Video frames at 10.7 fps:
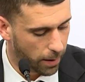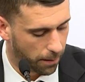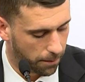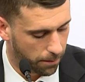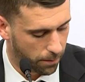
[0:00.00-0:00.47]

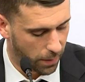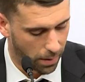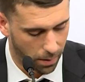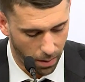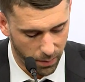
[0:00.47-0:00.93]

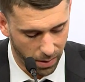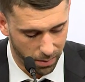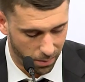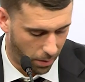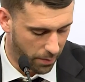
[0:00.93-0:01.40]
Yeah. I mean, they
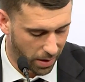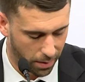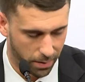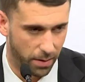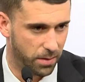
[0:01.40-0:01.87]
do. I
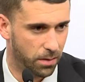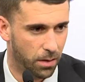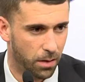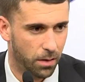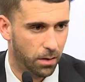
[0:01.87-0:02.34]
mean, that's
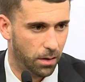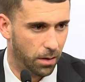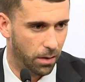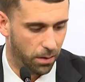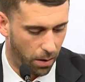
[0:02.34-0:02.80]

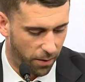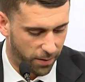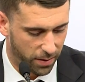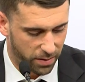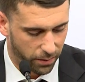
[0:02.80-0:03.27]

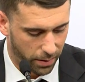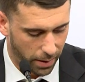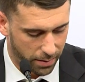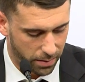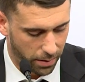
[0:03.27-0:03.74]
offensively,
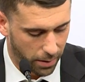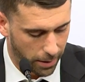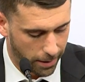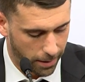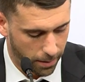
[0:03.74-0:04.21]
that's
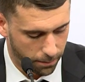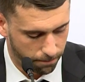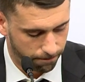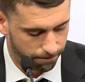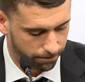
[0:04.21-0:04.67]
the
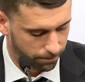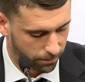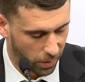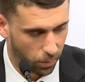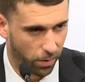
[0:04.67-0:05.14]

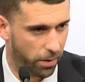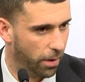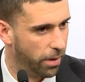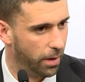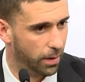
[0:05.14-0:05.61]
you know, the
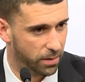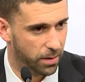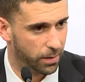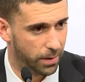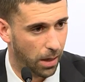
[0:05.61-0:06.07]
thing that
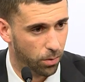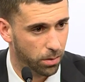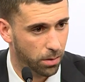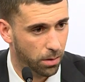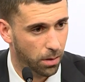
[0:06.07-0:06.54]
sticks out,
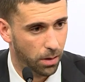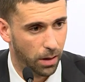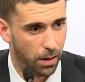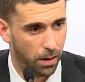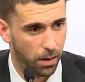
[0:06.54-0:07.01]

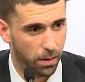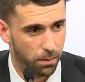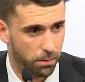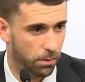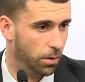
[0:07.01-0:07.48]

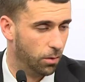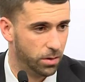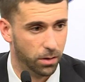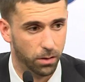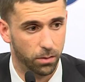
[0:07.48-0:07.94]
you know,
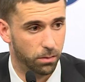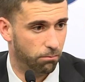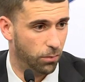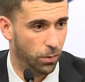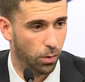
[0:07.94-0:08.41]
to you,
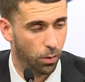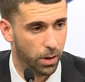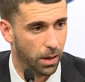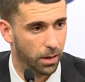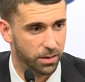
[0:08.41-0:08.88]
you know,
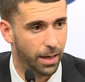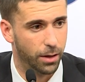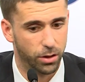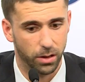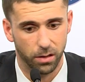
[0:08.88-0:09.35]
looking at a
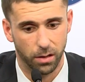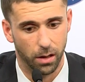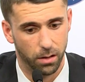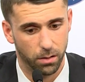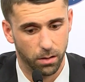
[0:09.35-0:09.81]
stat sheet
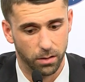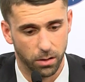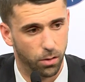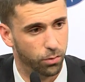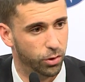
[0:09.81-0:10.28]
that as a
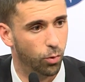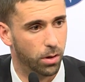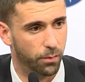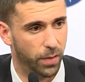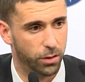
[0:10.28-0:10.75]
coach you
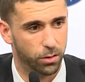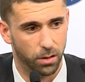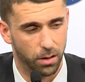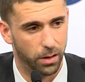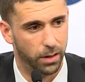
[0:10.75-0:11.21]
want to make sure
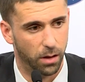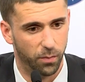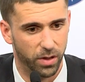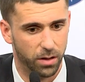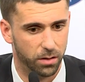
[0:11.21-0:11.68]
to clean up,
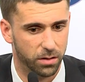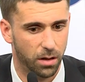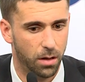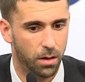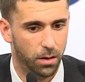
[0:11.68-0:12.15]
because,
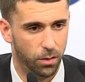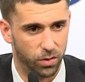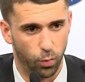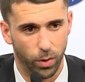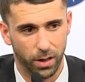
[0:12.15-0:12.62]
you know,
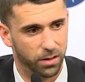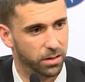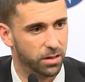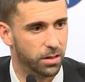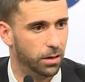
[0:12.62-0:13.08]
to win
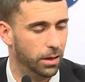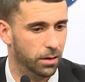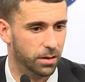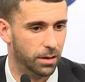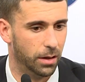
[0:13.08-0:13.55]
consistently in
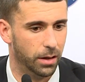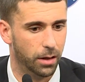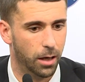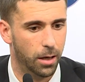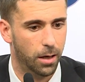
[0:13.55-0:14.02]
this league,